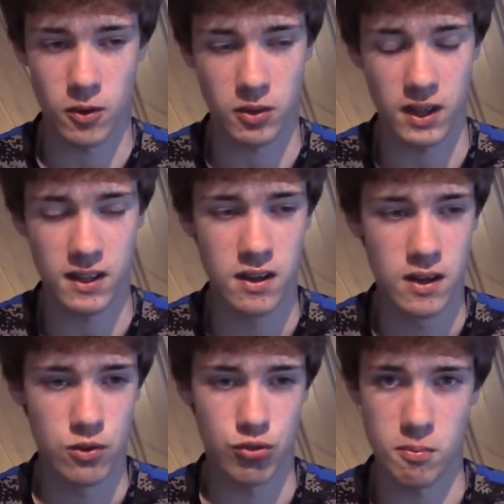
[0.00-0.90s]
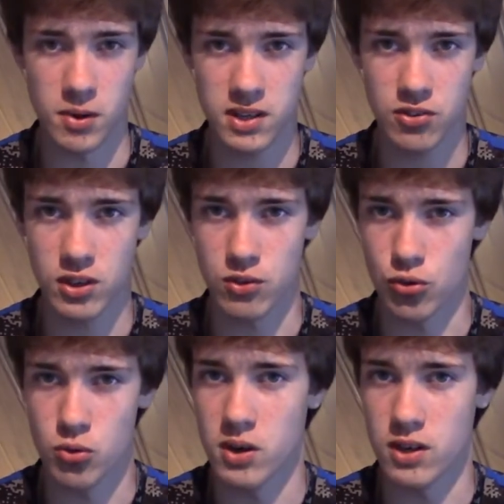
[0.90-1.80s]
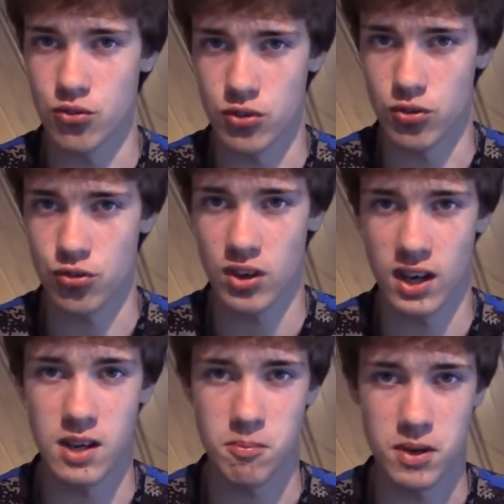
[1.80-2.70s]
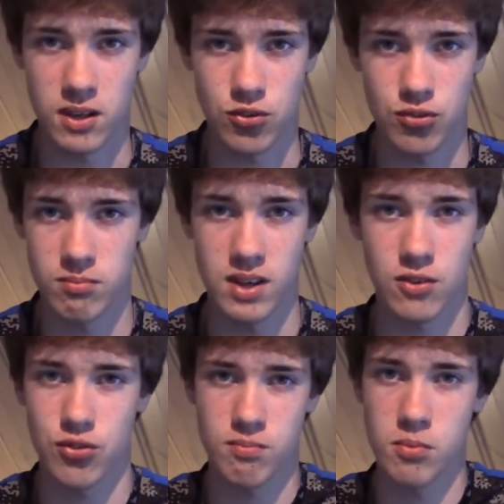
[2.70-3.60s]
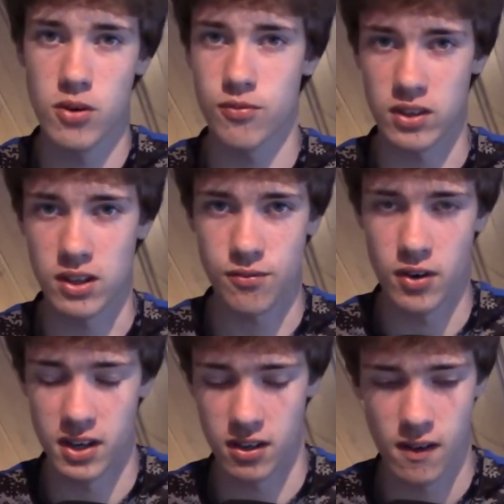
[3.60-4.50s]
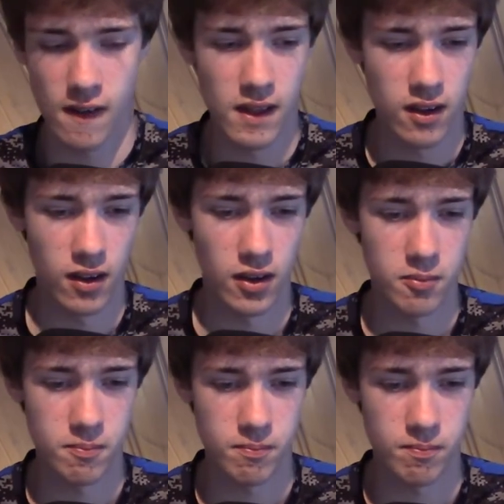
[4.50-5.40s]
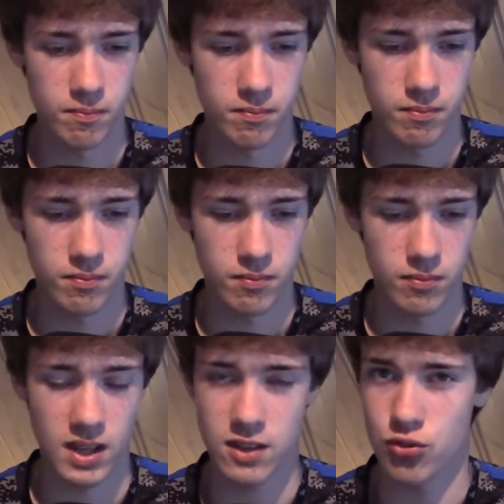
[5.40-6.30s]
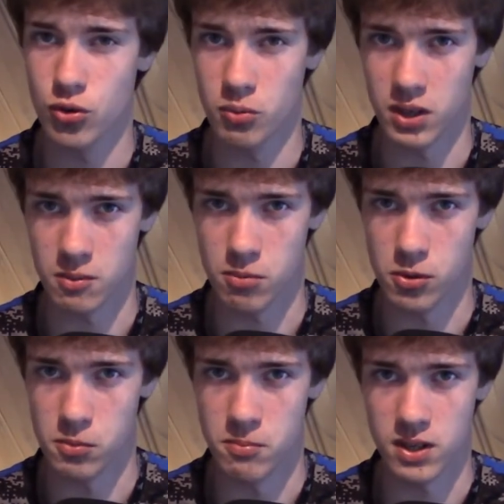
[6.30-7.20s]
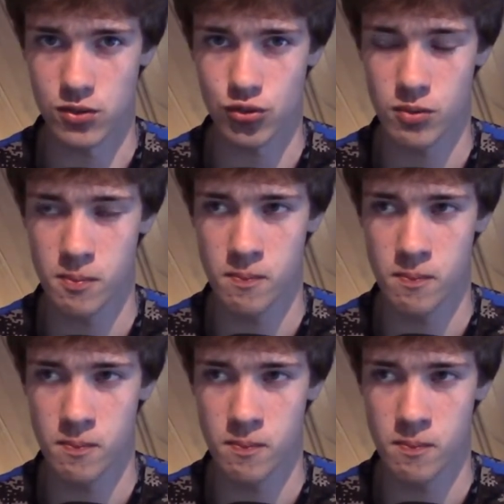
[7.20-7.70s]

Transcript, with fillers: Okay, so byte is always just 8 bits. That's perfectly fine. Um, that's not where the problem is.